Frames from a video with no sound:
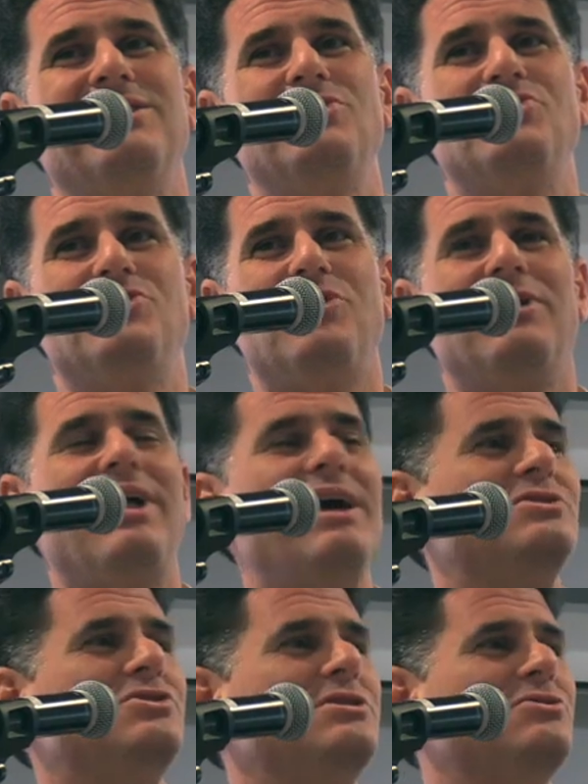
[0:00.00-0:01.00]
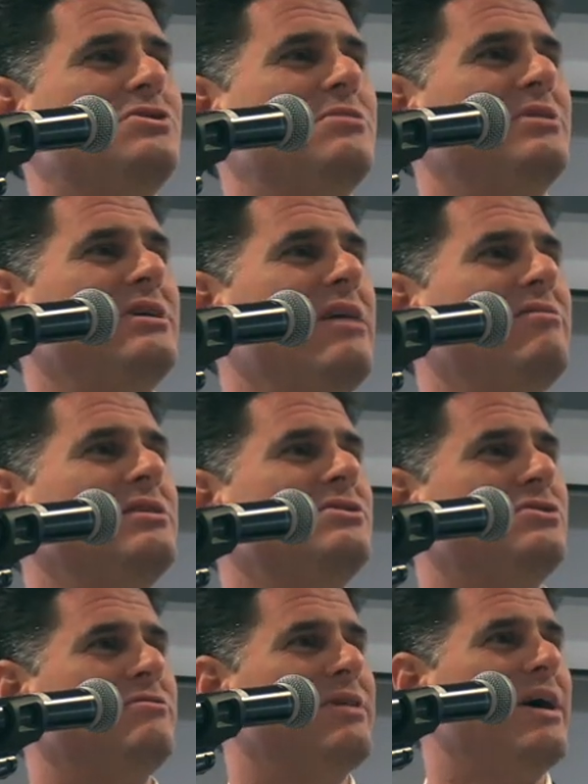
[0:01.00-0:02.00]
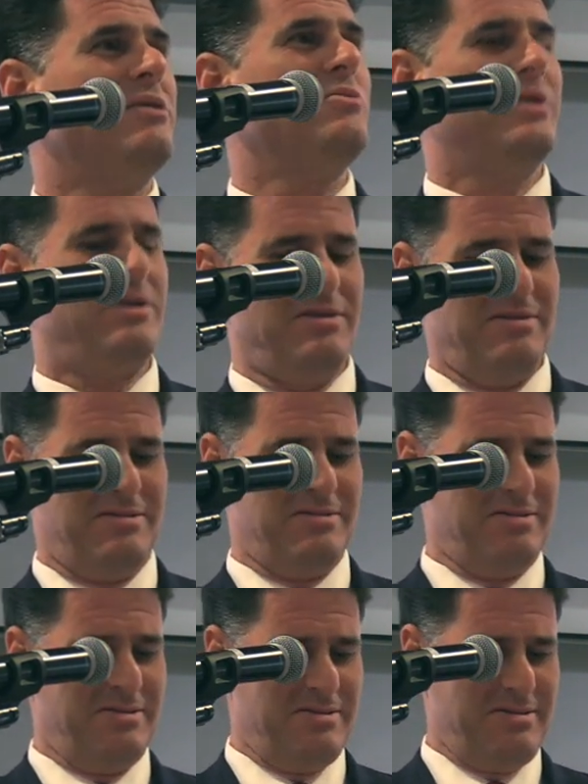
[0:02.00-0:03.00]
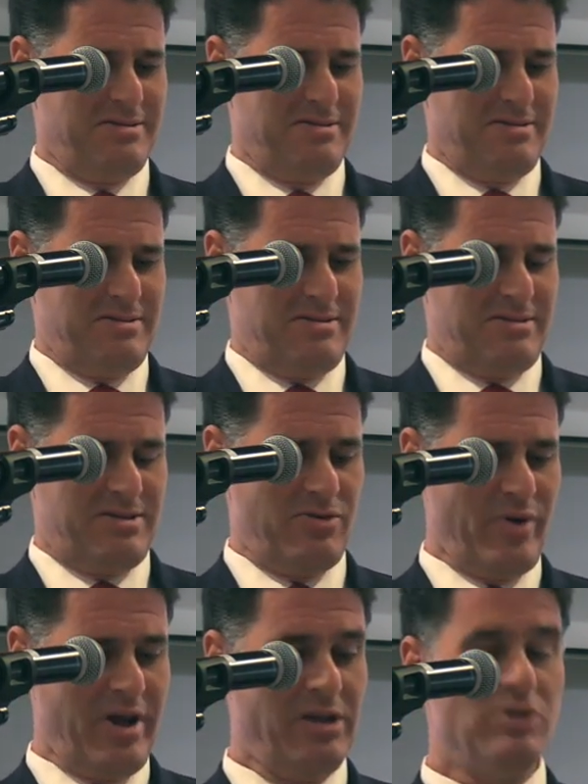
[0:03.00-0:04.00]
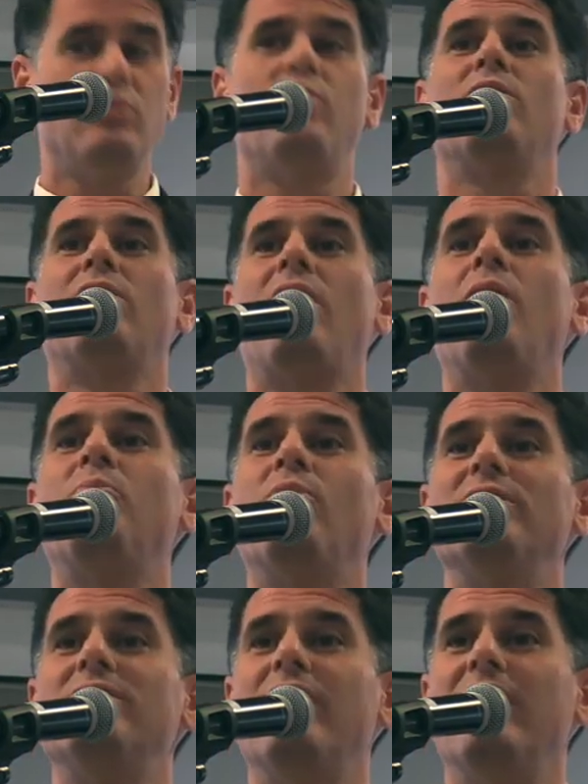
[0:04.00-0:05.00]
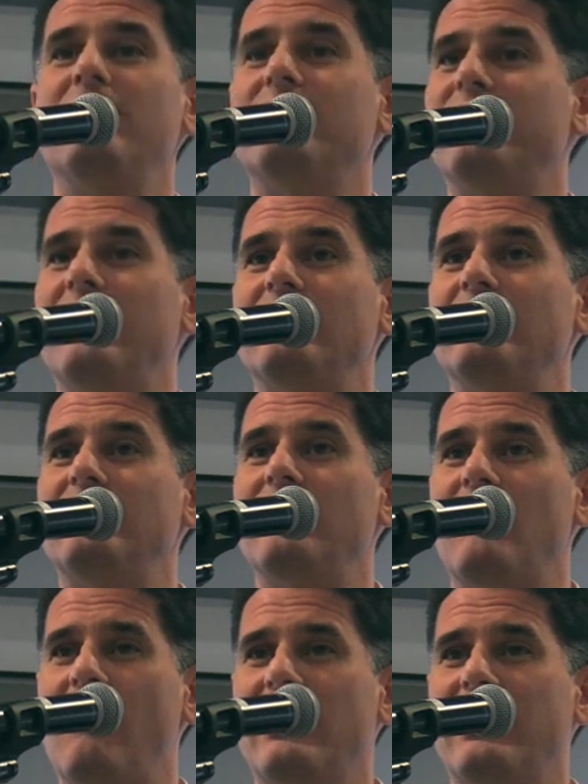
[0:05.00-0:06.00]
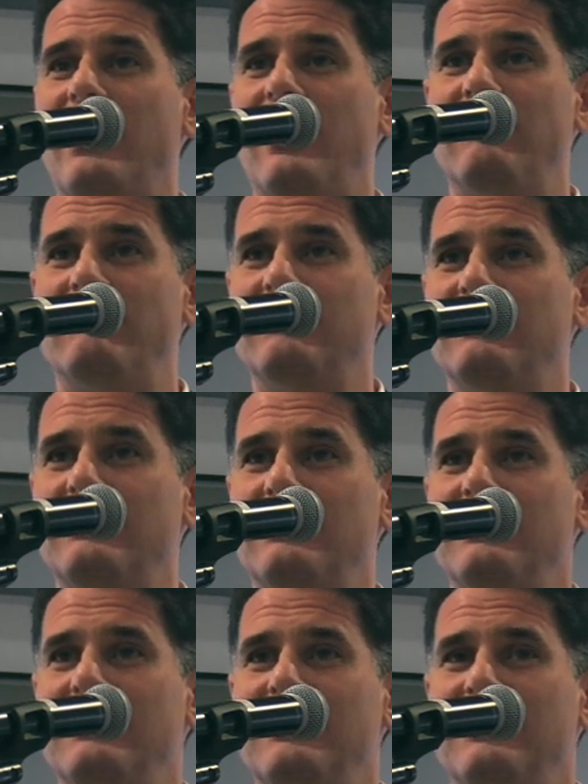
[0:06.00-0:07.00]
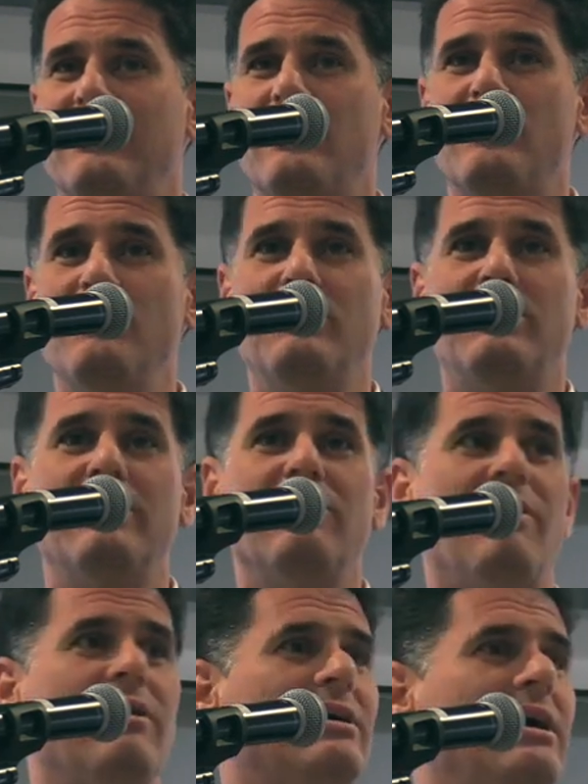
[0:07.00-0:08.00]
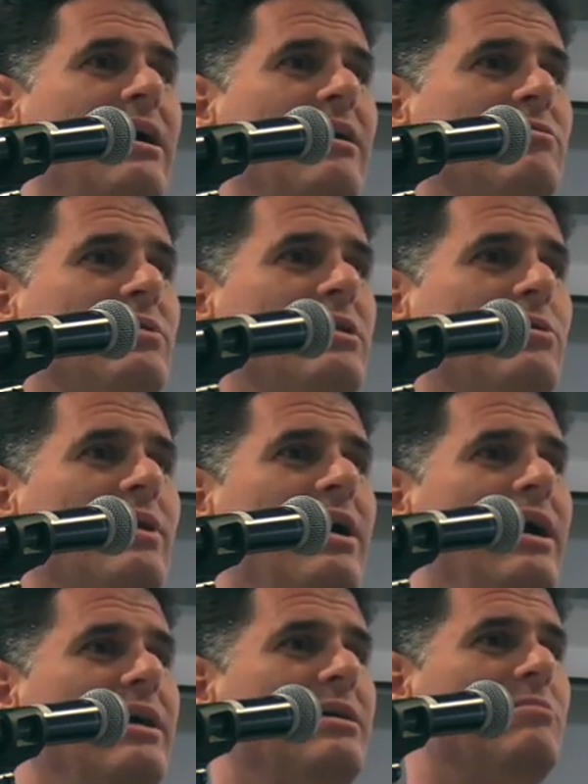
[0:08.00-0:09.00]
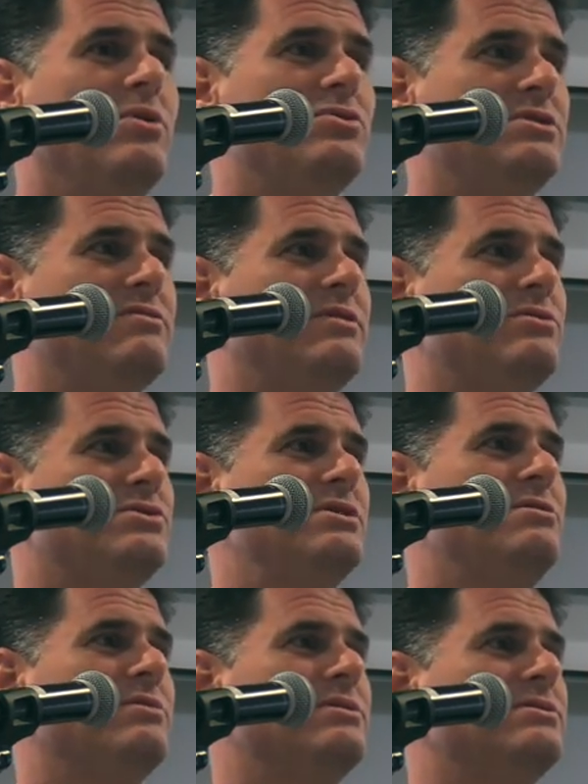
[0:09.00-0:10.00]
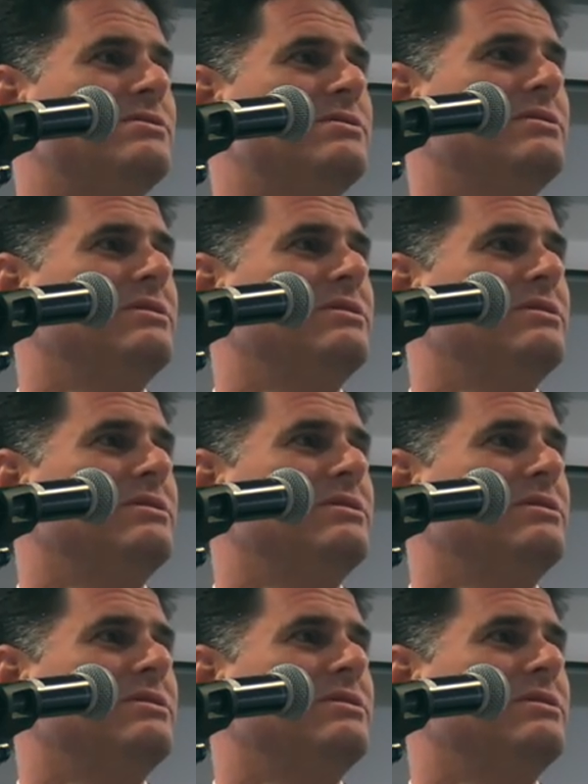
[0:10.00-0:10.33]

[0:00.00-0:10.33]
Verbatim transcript: You saw last year some of the evidence of that when the Iranians woke up one day and found that their archive, their nuclear archive, where they were hiding most of their secrets,